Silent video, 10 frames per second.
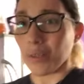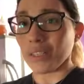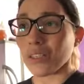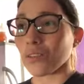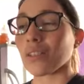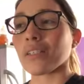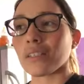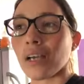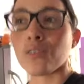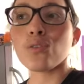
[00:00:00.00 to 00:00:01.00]
not gonna do, like,
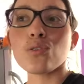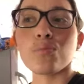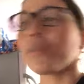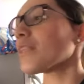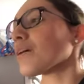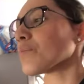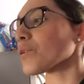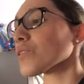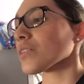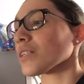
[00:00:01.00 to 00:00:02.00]
I used to be that
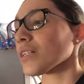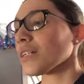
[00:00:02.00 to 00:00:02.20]
person.